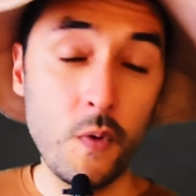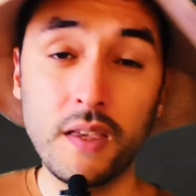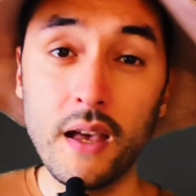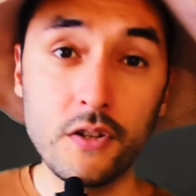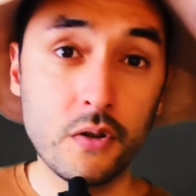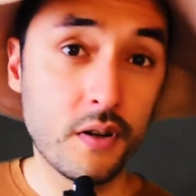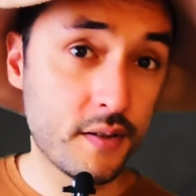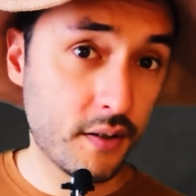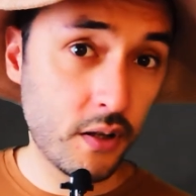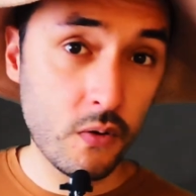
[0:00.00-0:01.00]
we get your
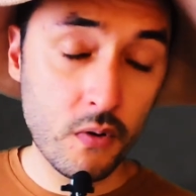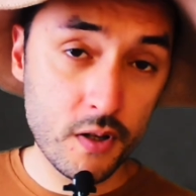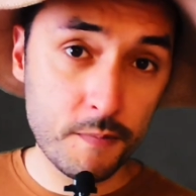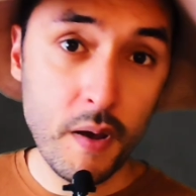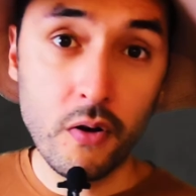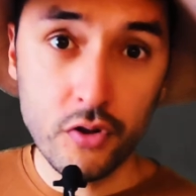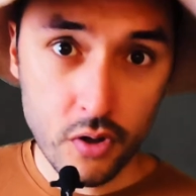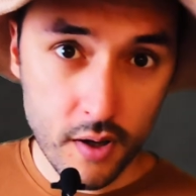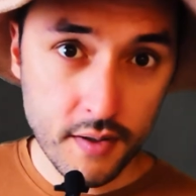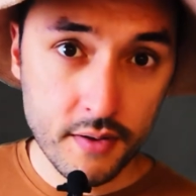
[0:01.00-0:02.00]
skill or spell
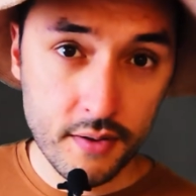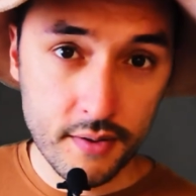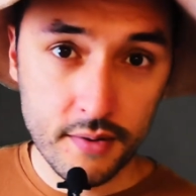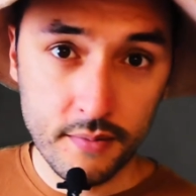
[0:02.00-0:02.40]
choices.